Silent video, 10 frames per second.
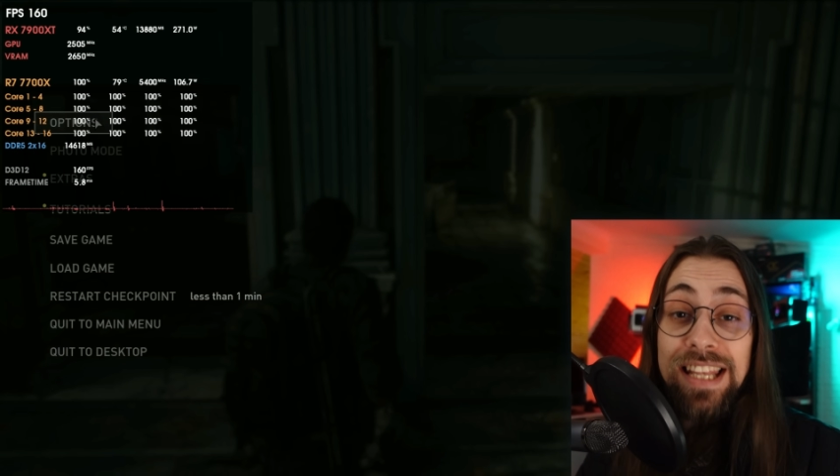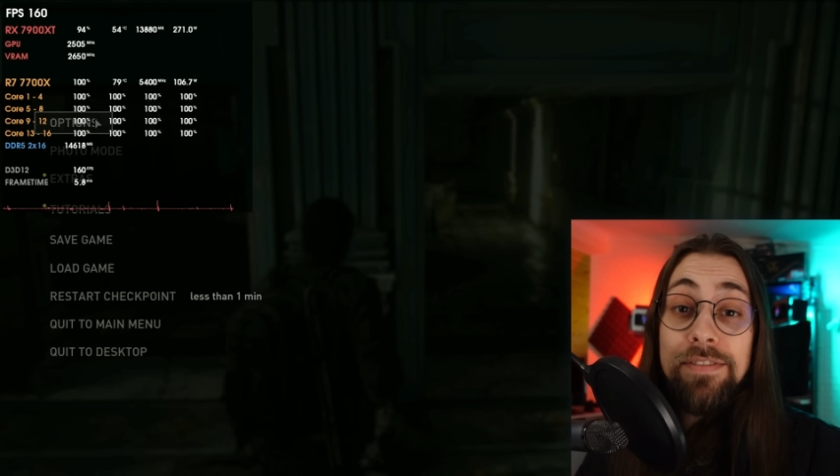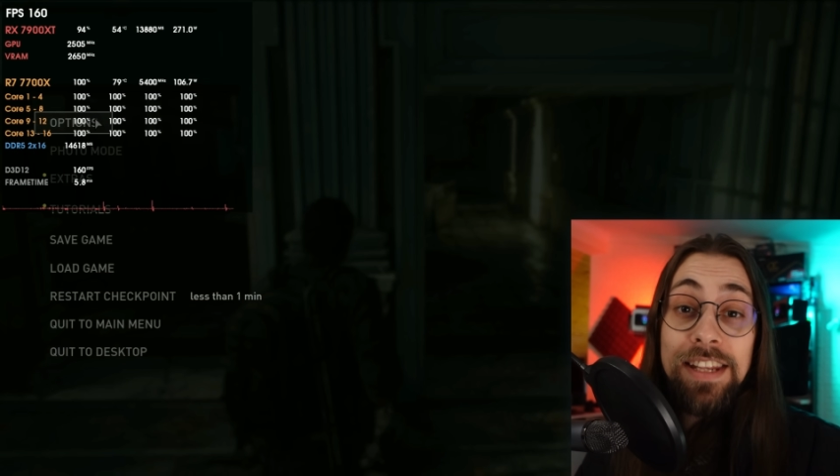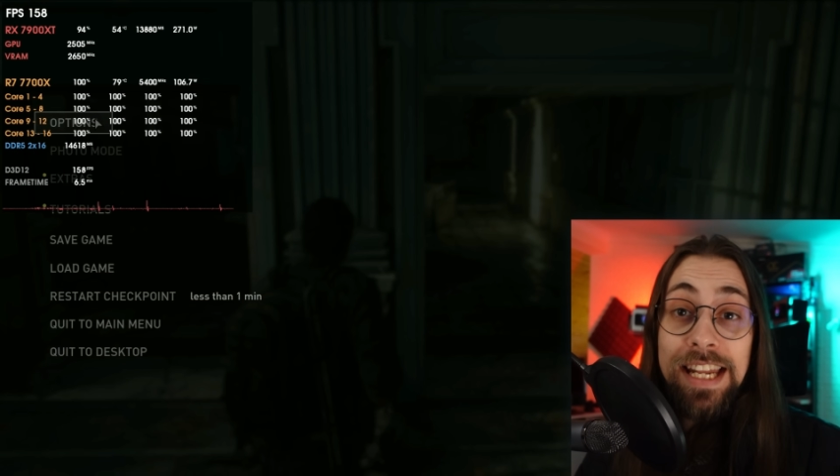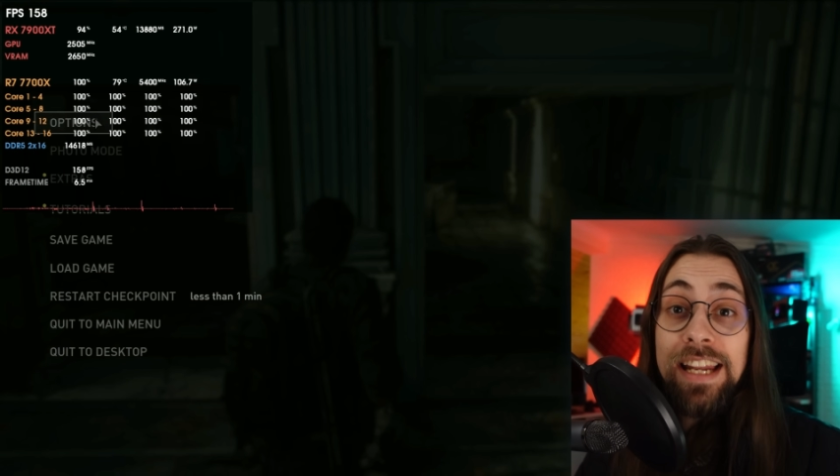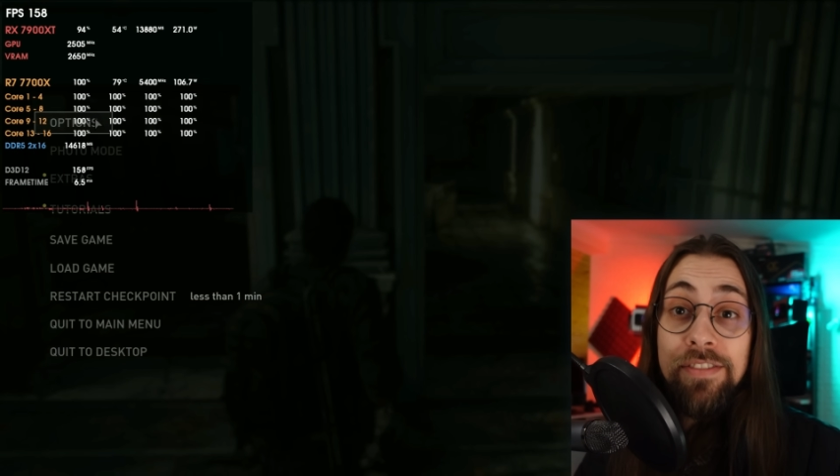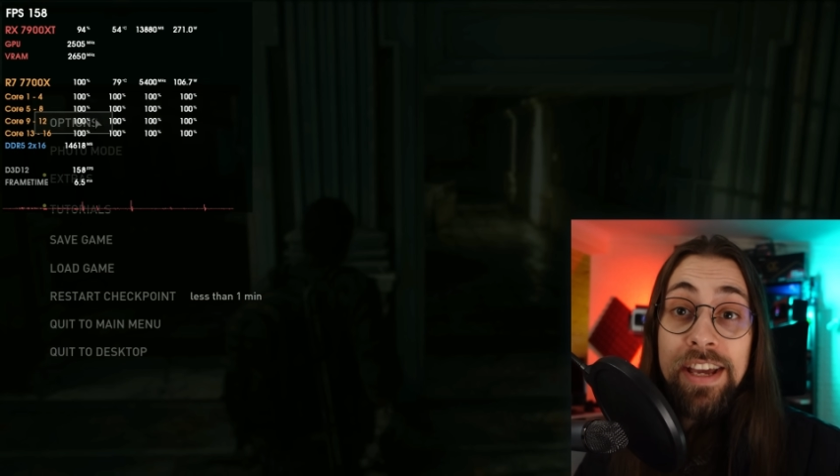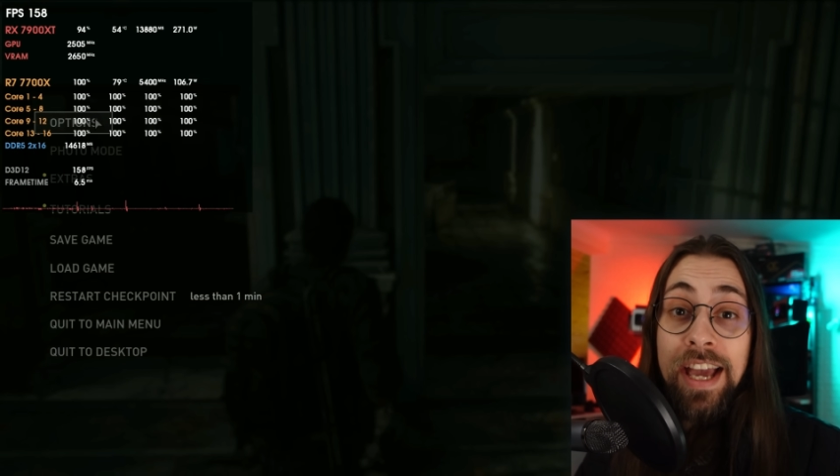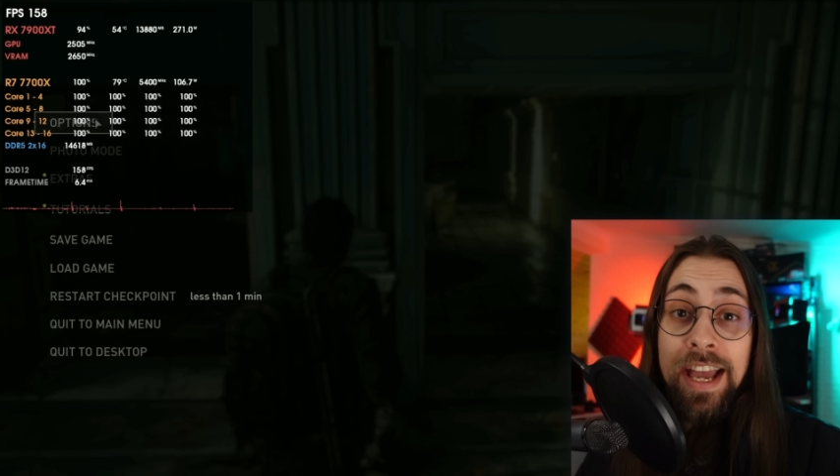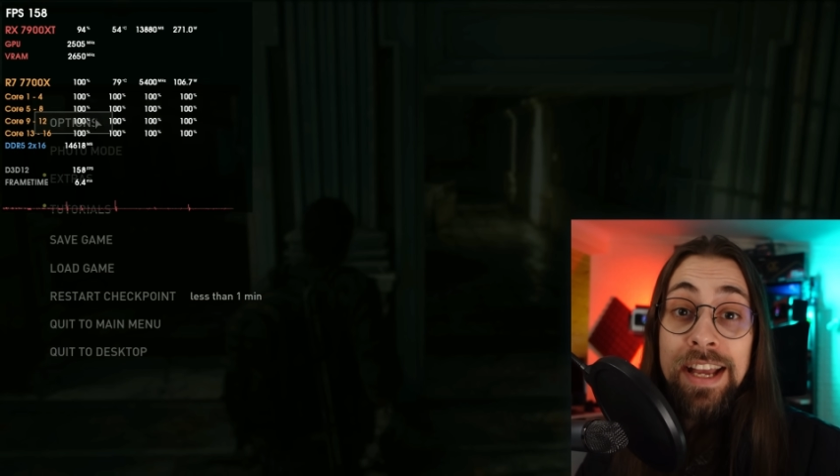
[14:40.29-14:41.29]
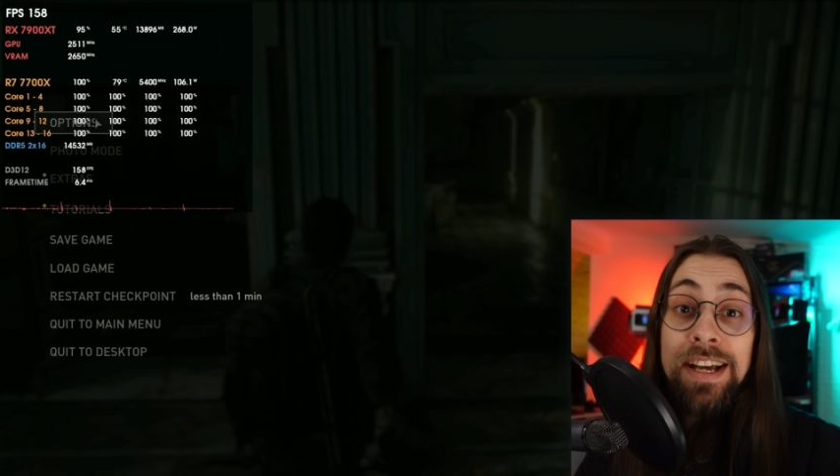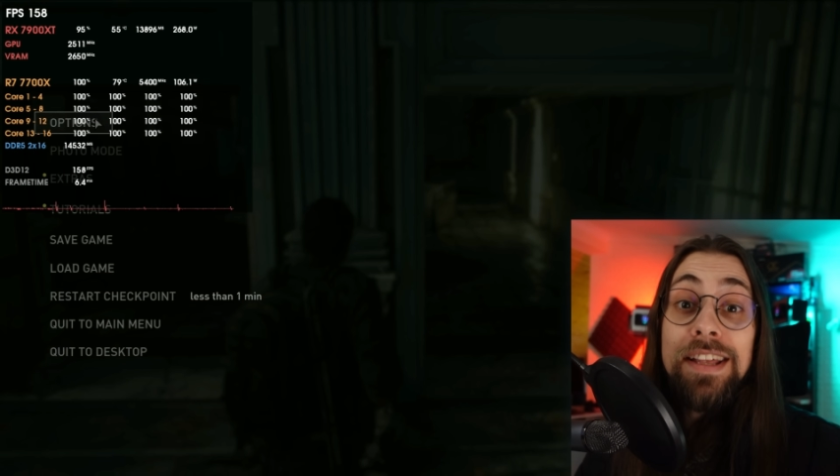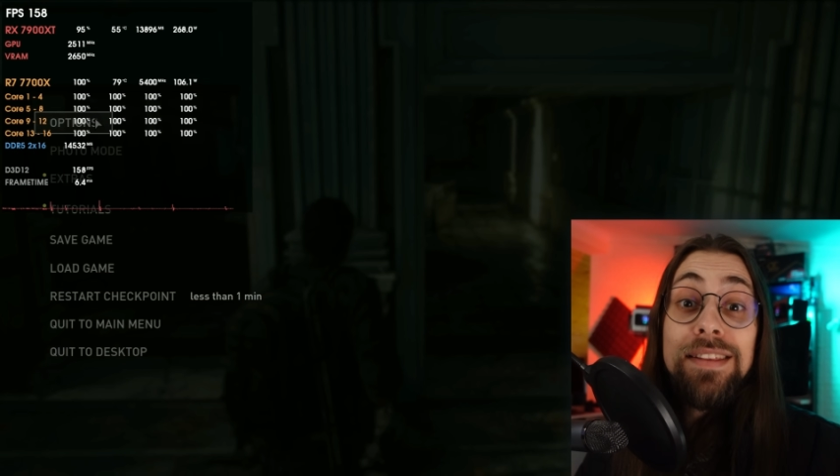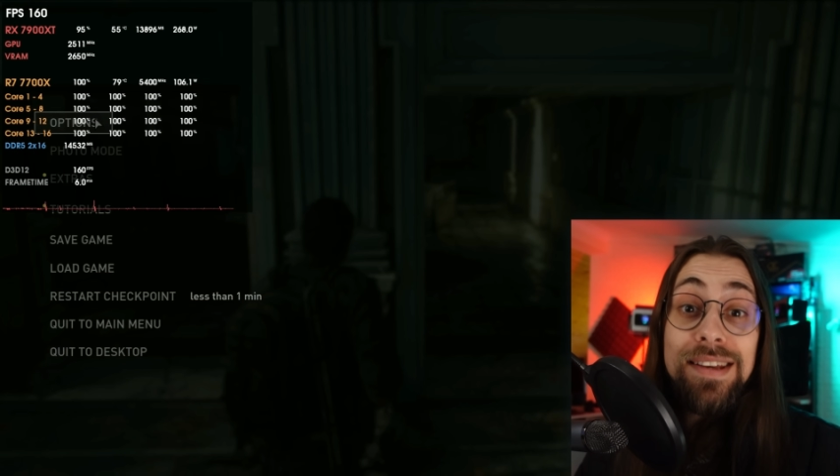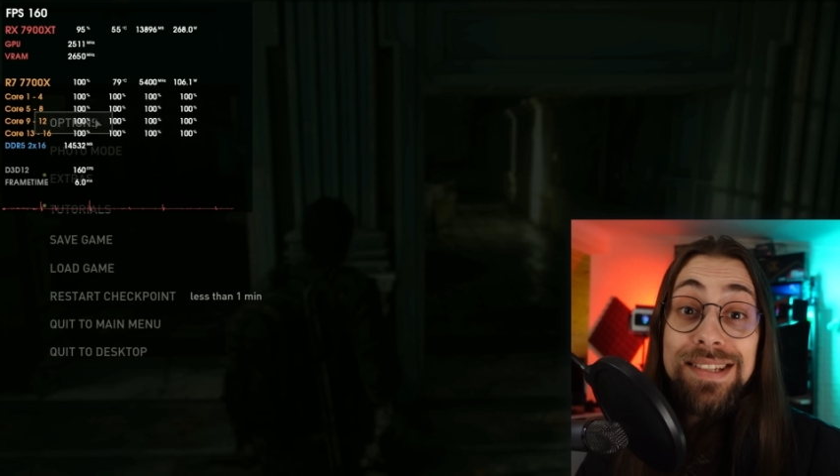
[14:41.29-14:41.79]
of the native AA,
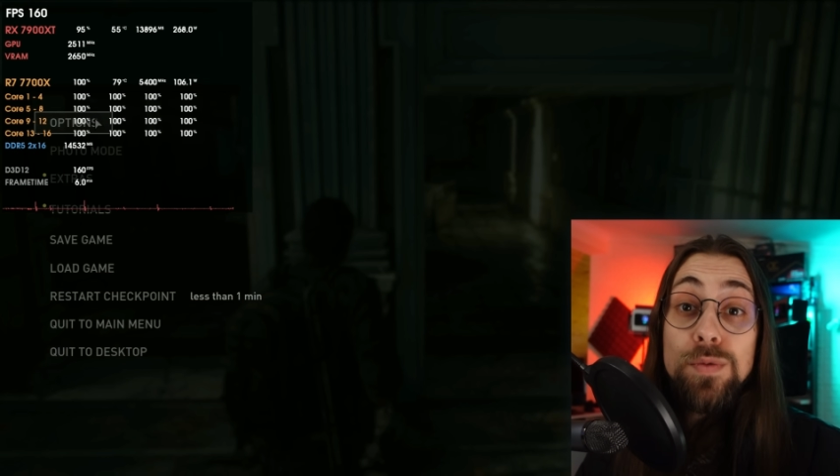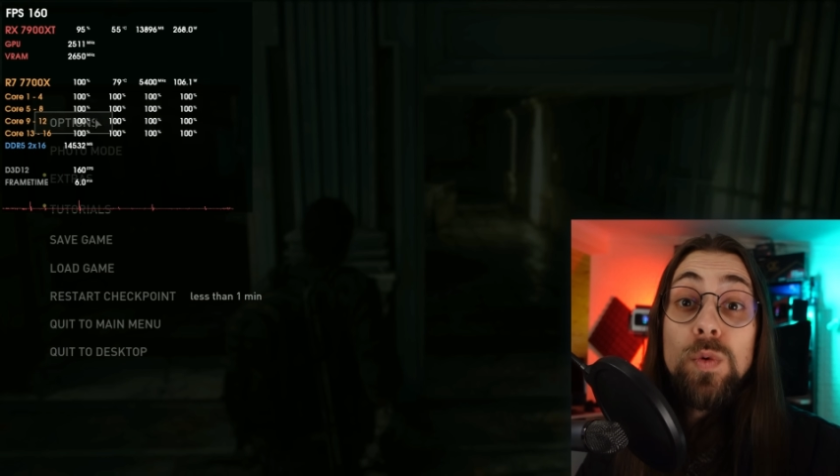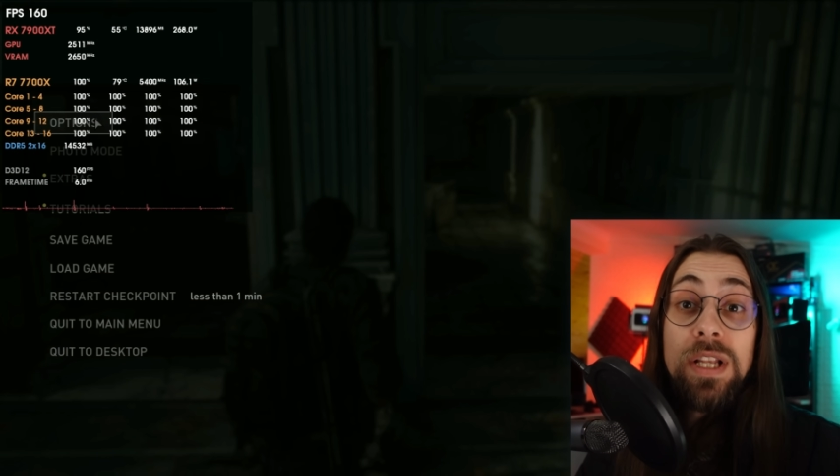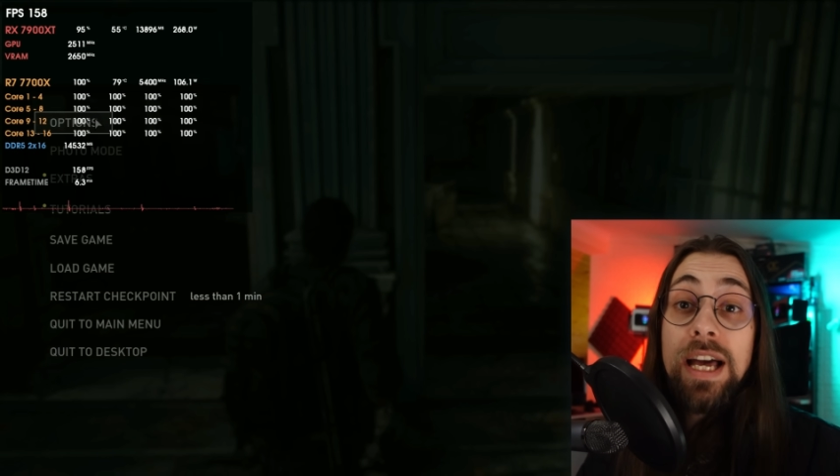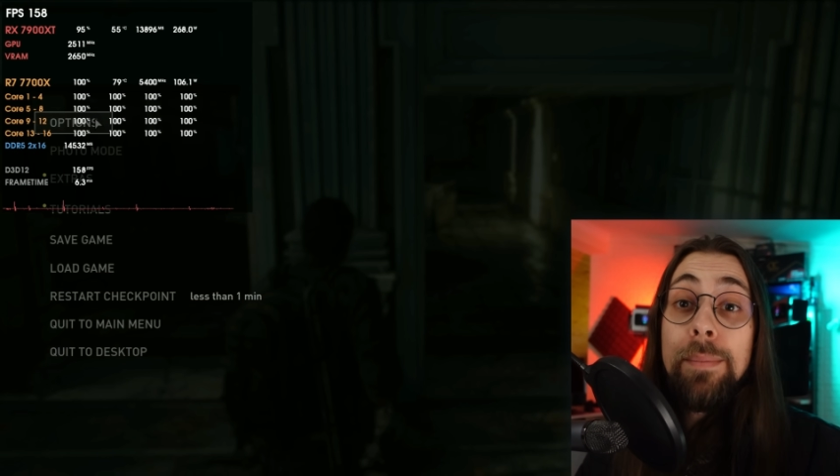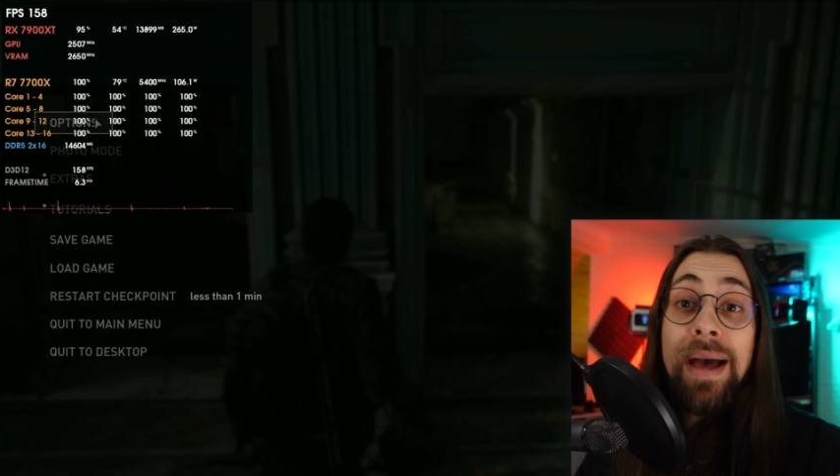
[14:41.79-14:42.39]
this will come